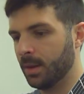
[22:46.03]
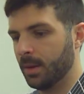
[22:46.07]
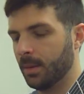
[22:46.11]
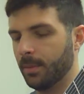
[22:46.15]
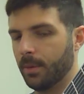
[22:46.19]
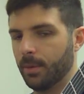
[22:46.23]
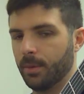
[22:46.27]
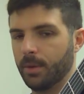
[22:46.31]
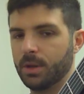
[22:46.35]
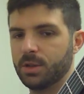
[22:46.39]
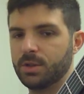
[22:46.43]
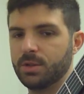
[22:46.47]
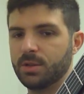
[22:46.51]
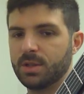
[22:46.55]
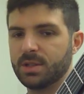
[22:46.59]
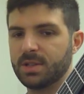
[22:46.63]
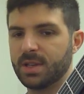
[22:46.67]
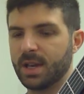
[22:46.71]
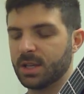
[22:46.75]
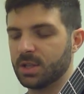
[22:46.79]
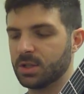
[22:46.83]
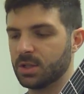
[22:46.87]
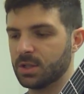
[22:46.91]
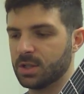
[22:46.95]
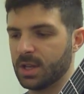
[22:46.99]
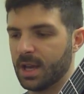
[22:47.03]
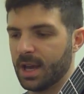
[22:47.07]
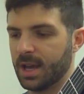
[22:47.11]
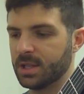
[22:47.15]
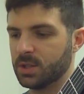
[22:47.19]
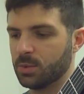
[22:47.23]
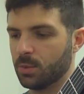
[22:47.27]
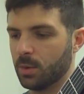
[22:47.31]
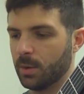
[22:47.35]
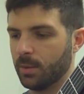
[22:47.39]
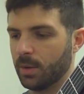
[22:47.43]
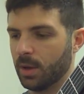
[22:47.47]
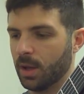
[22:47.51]
We're going to do this exercise
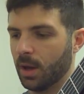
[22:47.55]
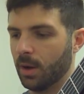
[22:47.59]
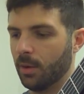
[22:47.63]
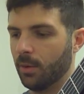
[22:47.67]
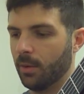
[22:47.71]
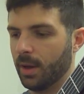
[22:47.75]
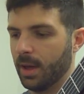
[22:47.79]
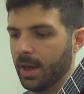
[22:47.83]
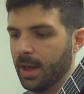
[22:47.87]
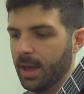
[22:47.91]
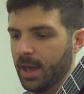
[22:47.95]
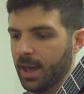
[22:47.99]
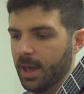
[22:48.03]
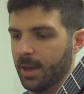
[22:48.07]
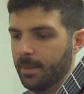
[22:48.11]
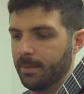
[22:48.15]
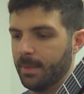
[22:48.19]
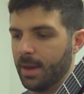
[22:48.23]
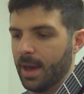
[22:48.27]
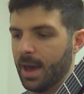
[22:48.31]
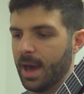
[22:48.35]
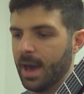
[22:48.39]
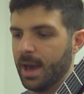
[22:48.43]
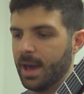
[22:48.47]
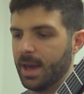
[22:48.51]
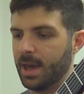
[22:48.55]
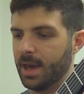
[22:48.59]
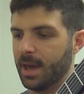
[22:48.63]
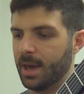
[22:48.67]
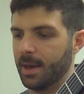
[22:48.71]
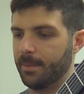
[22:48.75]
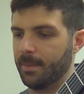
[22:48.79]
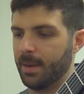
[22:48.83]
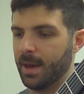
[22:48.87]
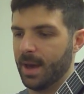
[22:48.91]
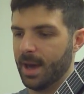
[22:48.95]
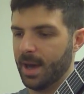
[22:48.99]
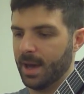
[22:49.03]
where we go M,
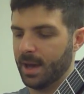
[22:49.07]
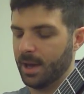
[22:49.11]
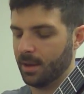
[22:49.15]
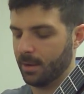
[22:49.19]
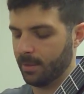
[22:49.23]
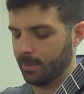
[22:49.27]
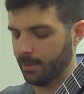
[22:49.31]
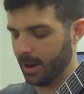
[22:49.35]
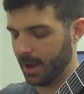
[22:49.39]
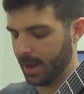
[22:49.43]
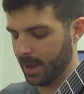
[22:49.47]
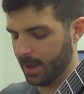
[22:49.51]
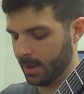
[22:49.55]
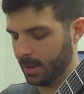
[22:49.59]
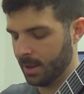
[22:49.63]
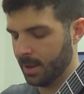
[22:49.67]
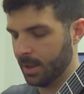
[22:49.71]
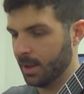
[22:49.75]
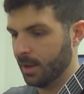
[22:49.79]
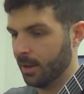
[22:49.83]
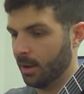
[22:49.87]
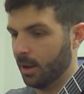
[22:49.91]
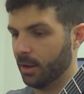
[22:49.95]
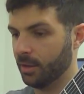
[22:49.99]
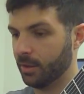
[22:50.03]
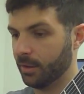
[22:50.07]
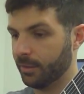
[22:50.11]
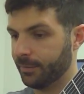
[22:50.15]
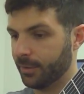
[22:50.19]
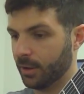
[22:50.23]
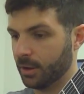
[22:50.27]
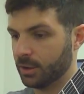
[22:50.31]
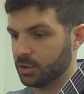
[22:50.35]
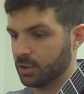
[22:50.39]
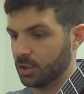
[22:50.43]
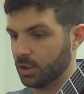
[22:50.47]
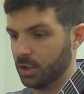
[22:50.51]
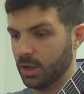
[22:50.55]
A, right? On the
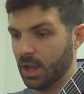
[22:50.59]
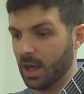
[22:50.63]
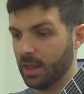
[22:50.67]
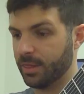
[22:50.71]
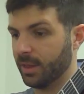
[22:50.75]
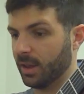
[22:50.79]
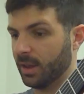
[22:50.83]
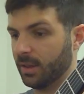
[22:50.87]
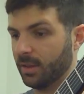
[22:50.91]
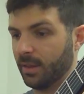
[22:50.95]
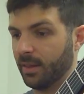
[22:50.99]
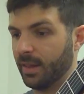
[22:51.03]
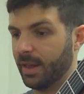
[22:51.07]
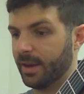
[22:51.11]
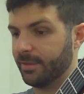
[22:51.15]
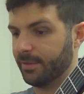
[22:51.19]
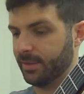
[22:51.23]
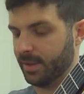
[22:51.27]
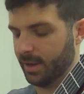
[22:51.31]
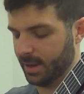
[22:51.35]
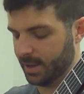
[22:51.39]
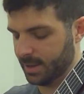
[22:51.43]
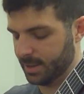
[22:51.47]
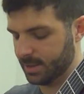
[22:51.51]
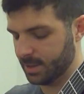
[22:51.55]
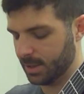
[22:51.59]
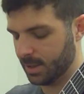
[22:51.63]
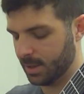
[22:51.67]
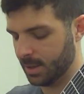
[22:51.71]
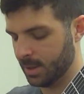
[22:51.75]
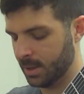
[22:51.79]
first, nothing in the left hand.